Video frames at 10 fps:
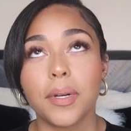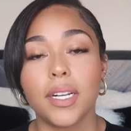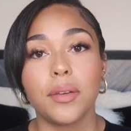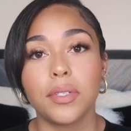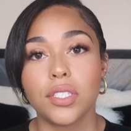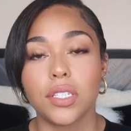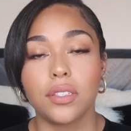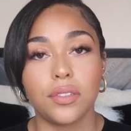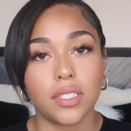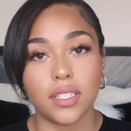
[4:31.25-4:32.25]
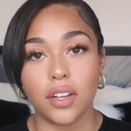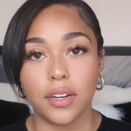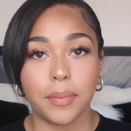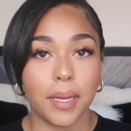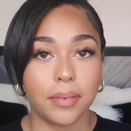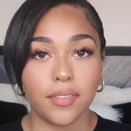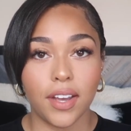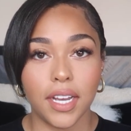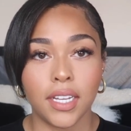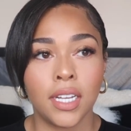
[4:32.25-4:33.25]
pretty when she loses all her baby
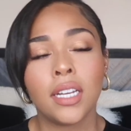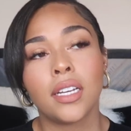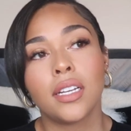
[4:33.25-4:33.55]
fat.